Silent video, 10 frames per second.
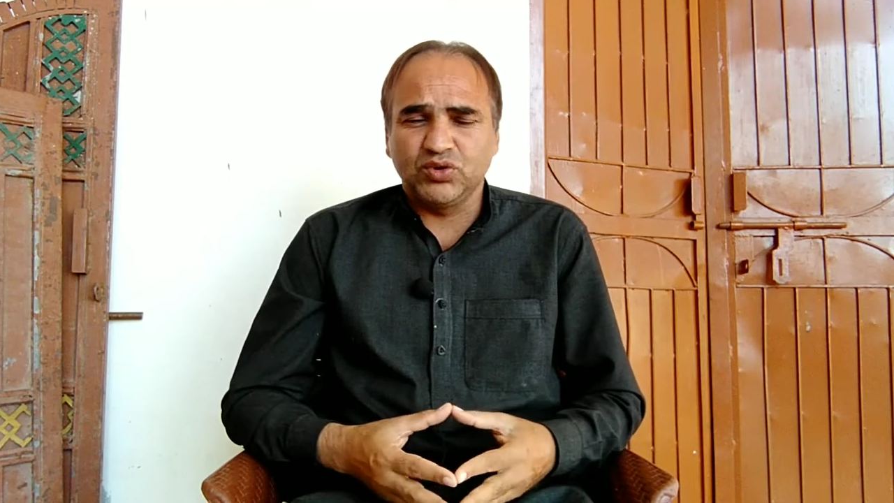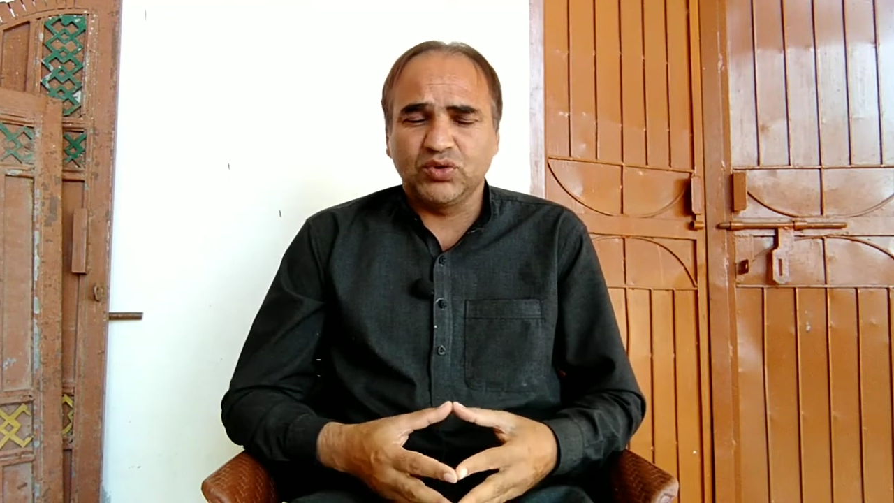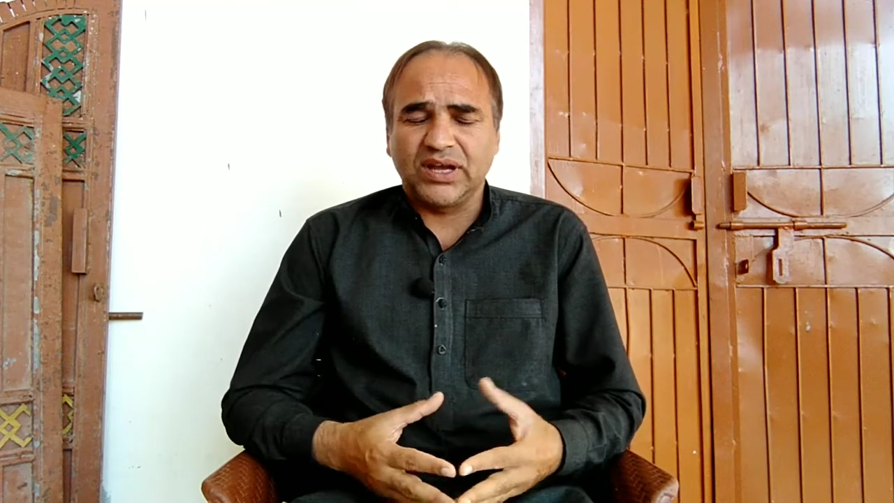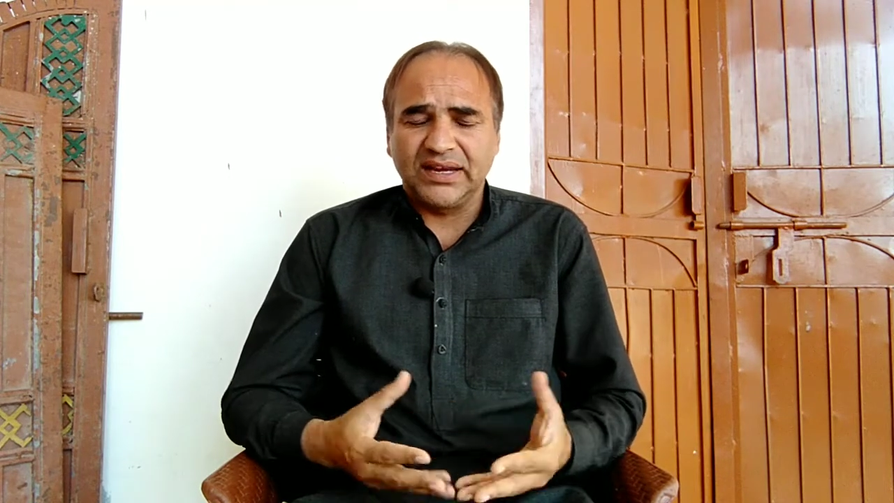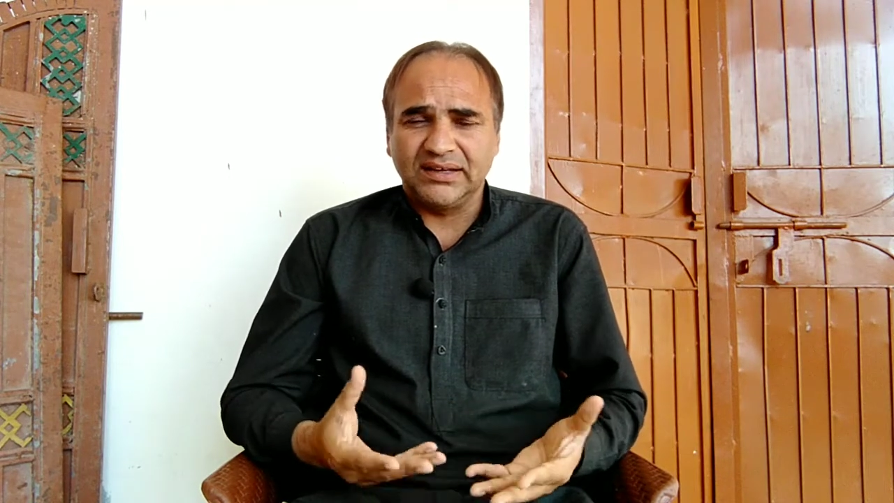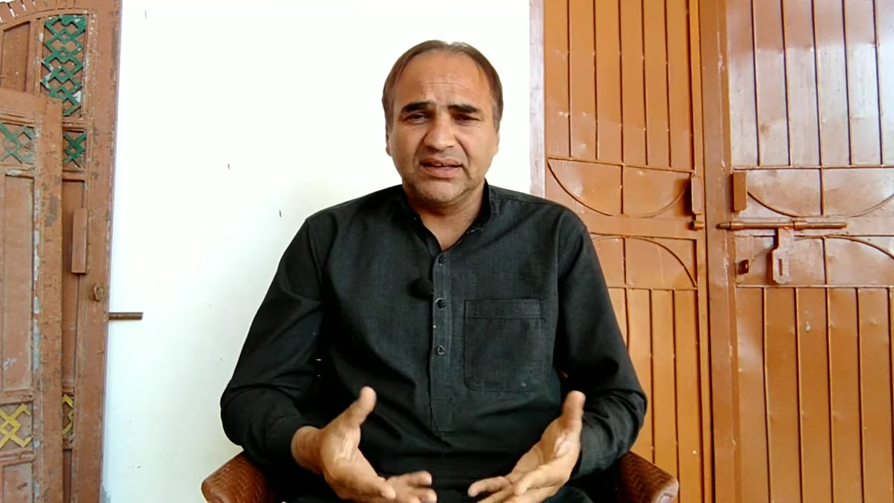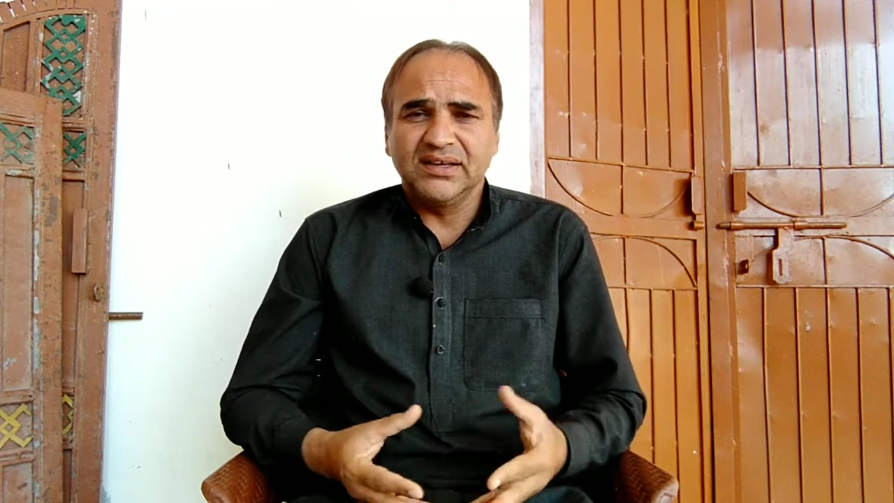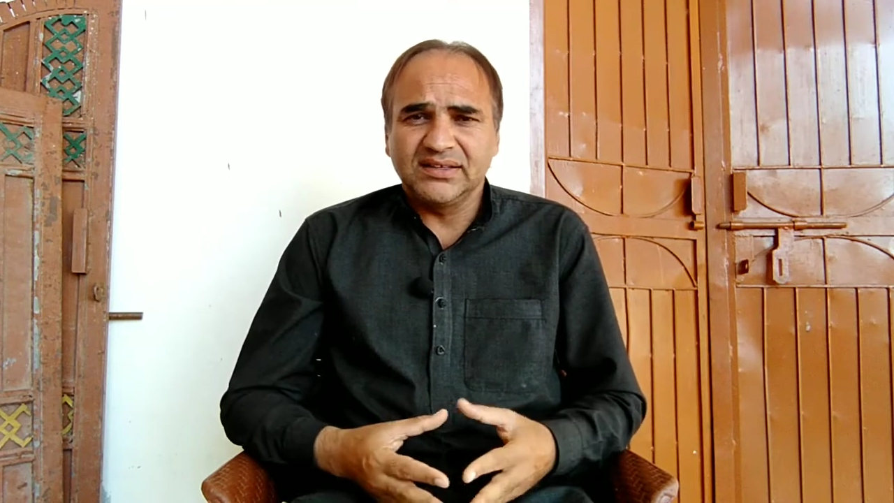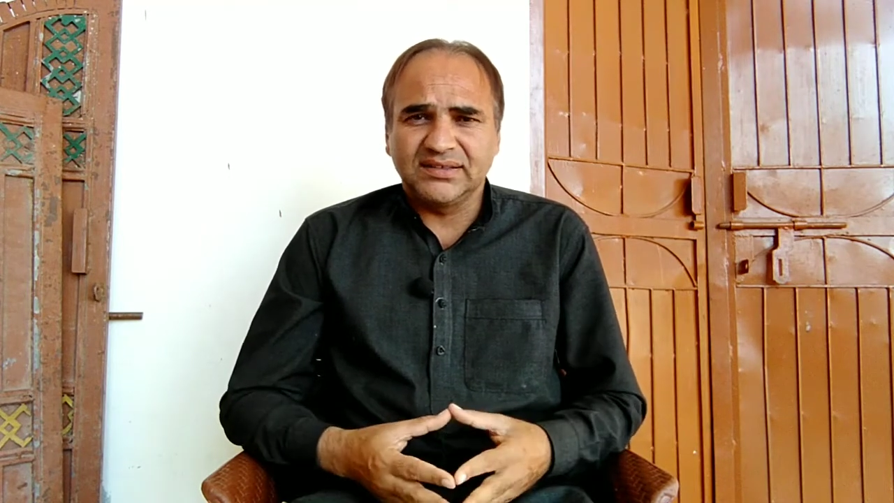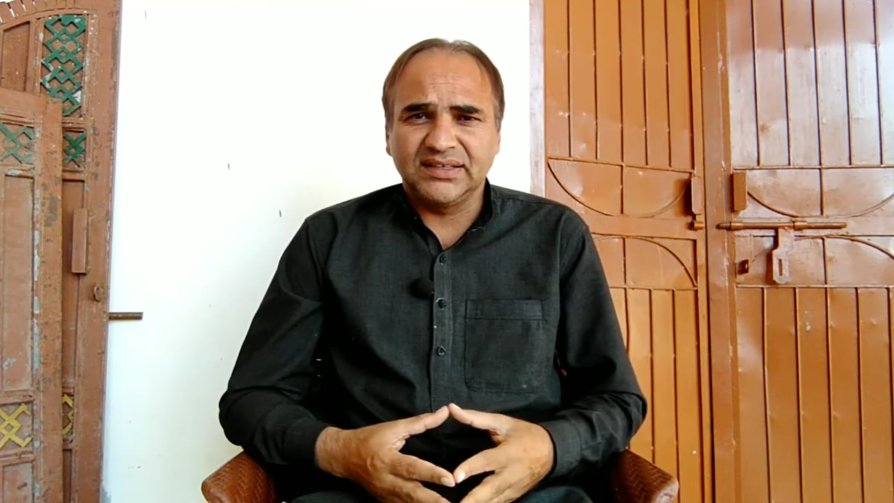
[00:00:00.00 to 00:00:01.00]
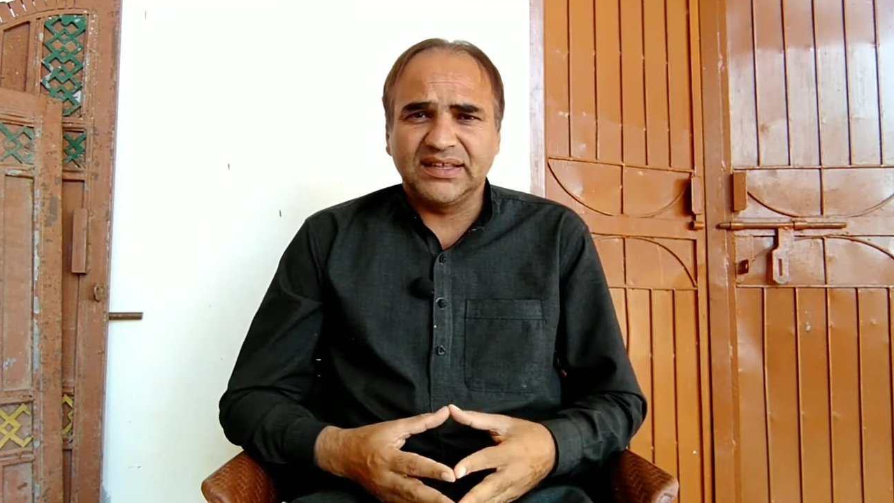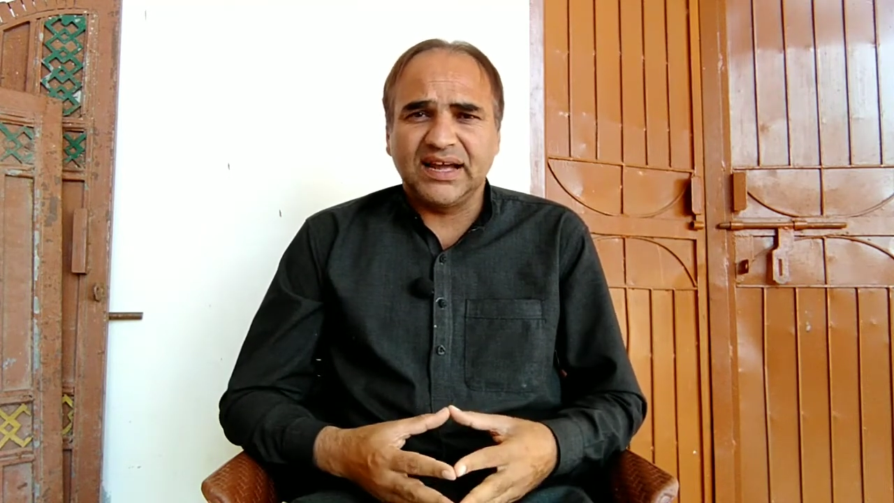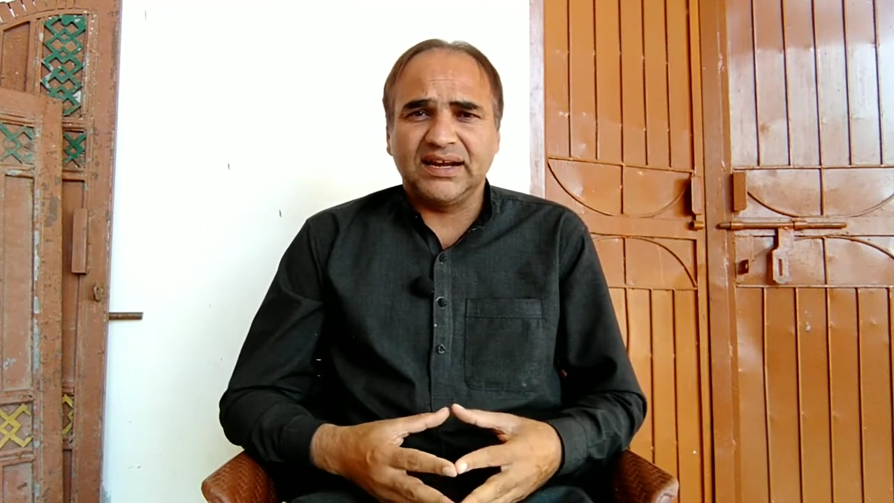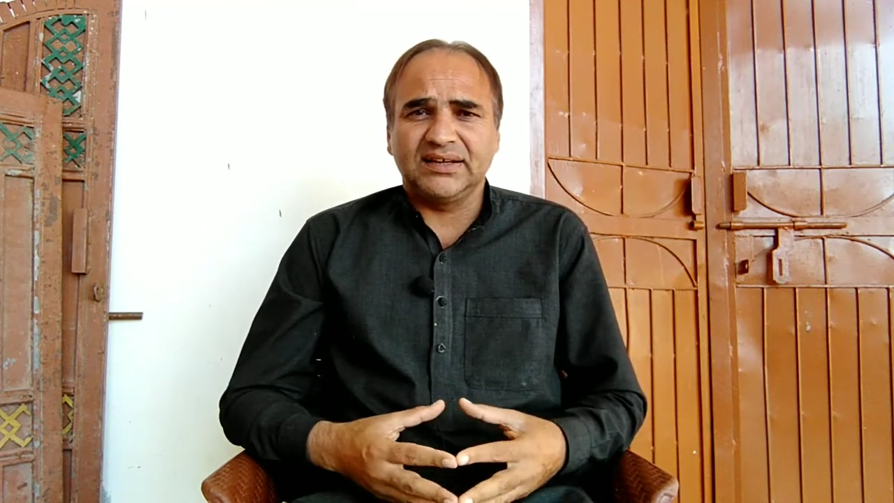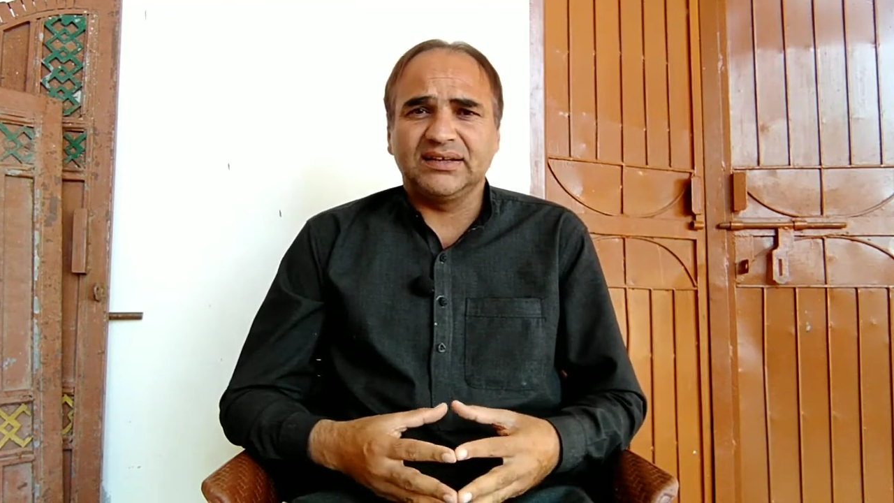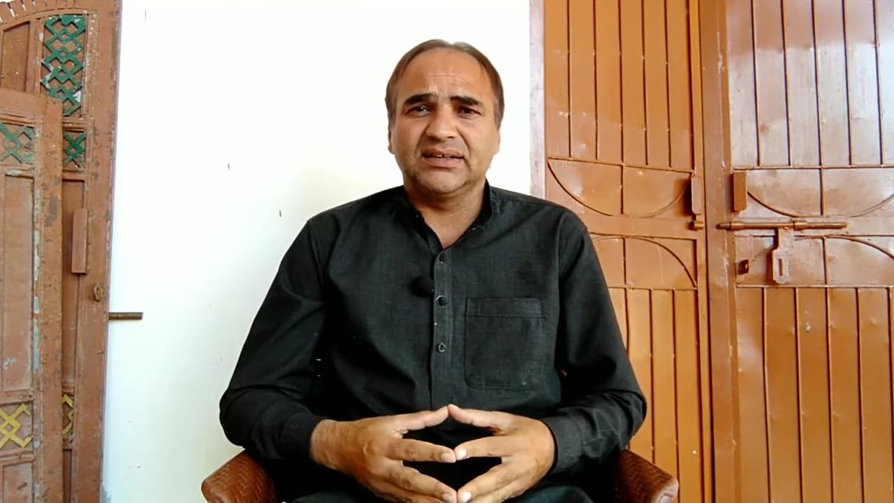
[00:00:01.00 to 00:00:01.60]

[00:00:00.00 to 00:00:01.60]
you can see that